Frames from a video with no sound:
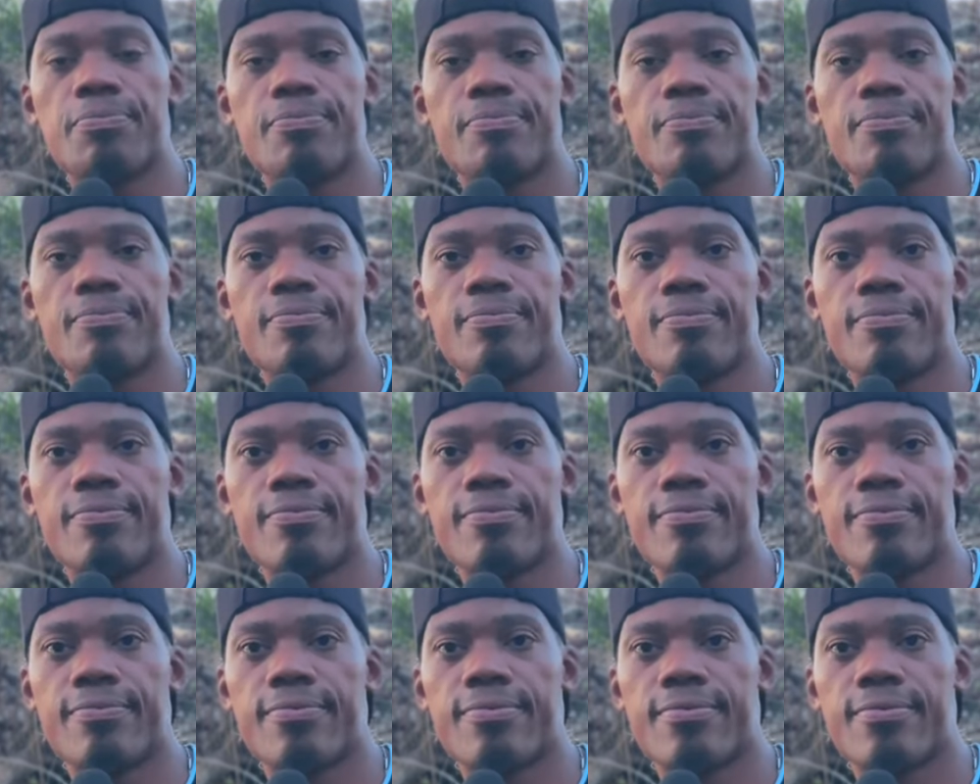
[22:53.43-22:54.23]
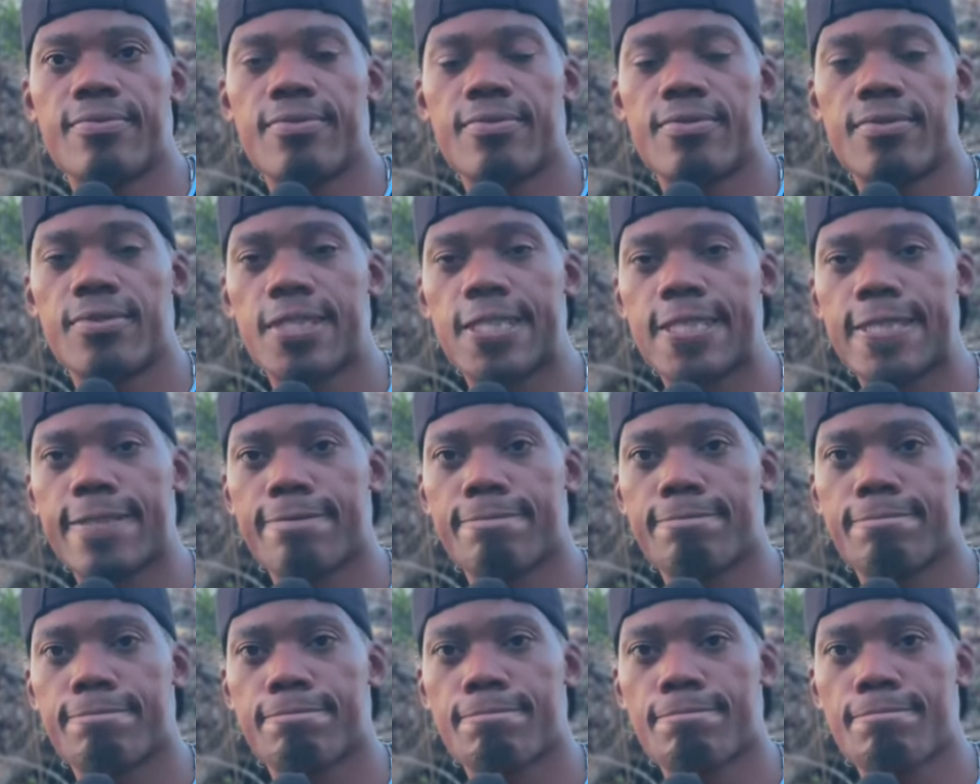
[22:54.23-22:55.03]

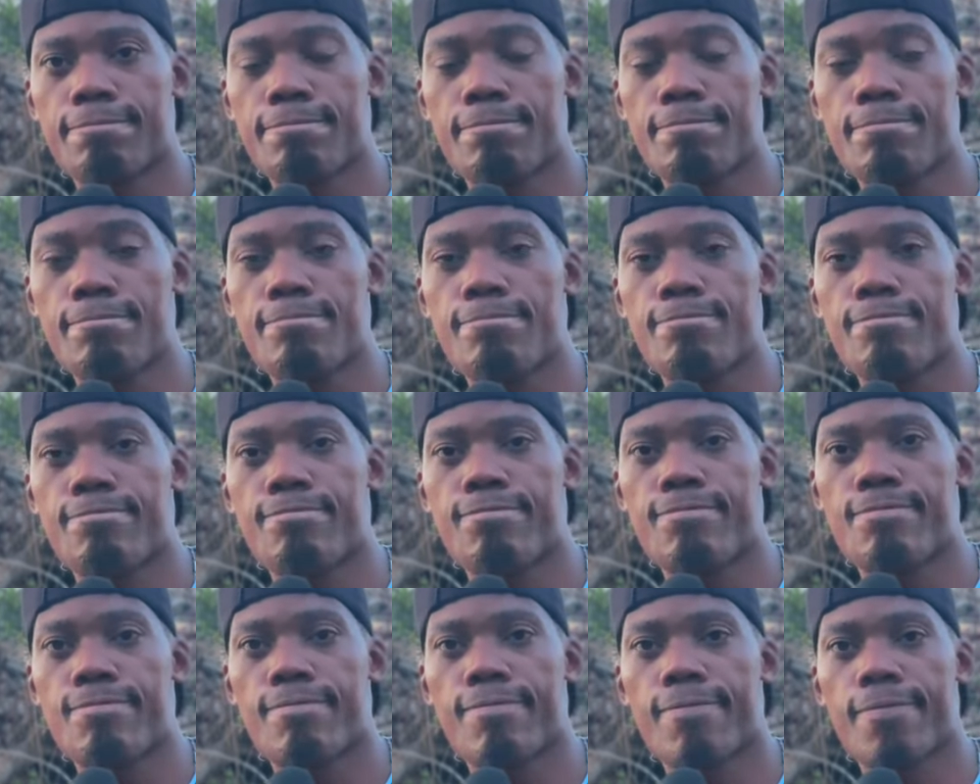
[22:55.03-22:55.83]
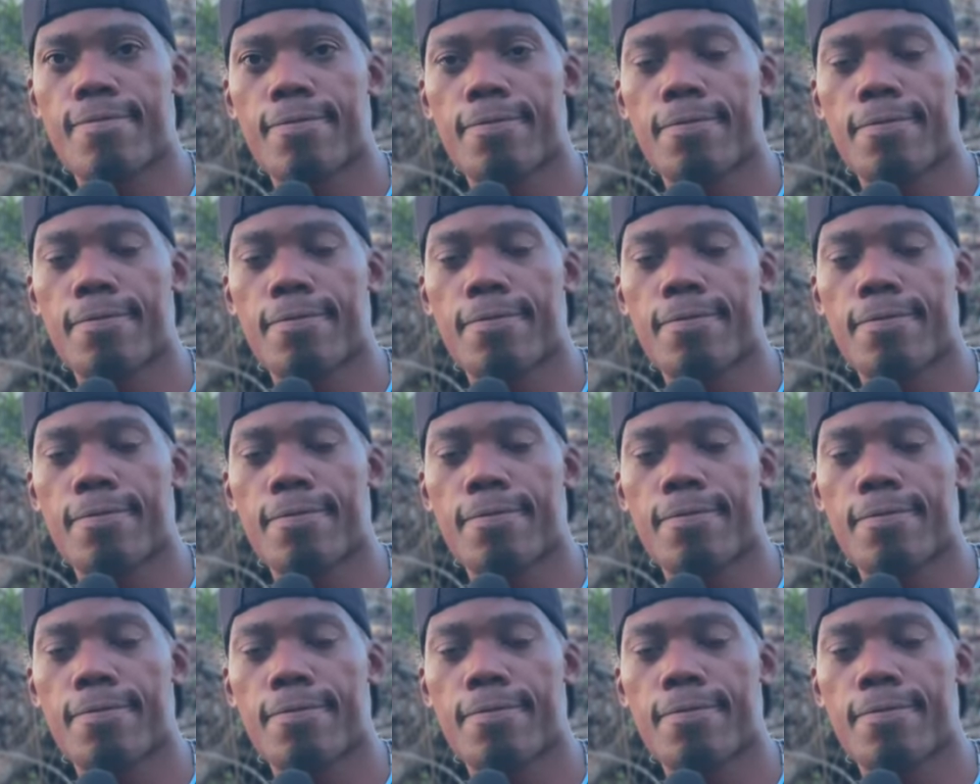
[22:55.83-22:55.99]
No one is speaking in this clip.